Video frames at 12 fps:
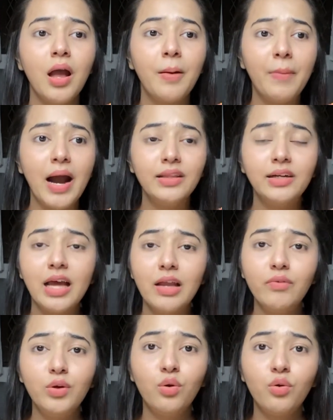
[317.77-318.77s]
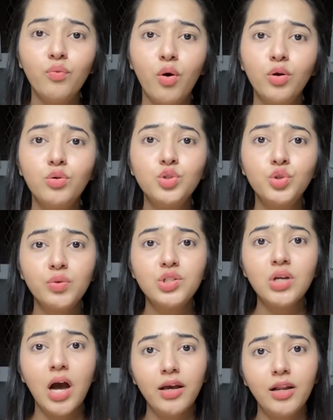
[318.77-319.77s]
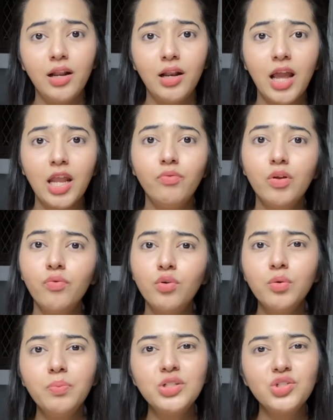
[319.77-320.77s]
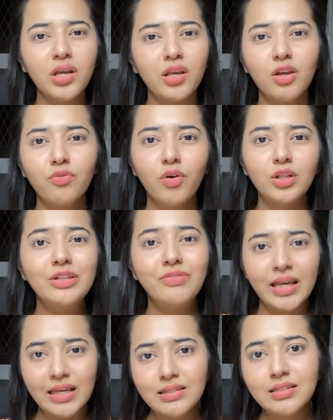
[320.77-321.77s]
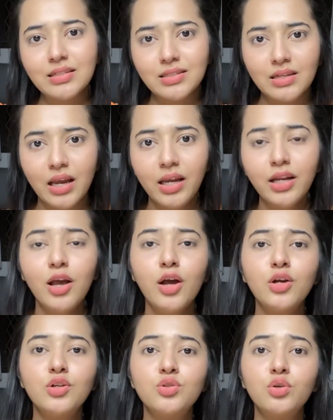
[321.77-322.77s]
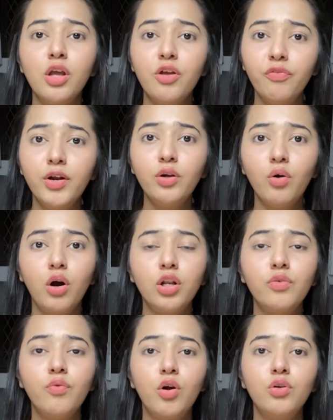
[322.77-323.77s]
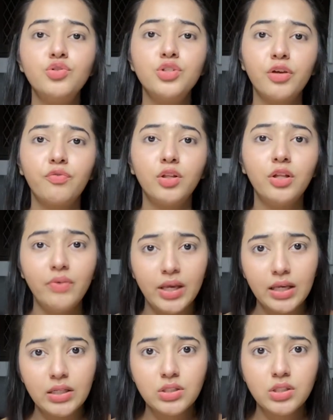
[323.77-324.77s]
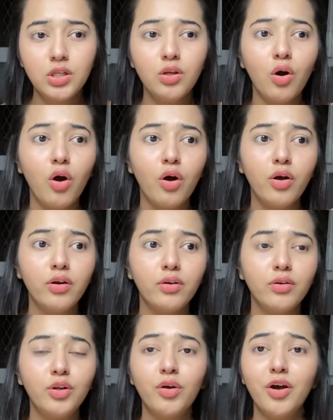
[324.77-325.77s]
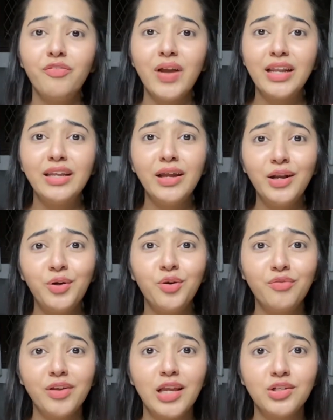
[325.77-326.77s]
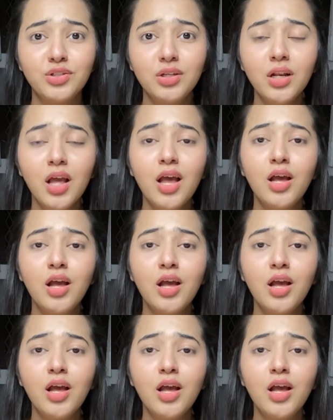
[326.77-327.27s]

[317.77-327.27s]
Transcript: By the time we don't want to switch our airline, we won't be checking for the vacancies, right? So if at all you want to check for the vacancy, or you are very into aviation,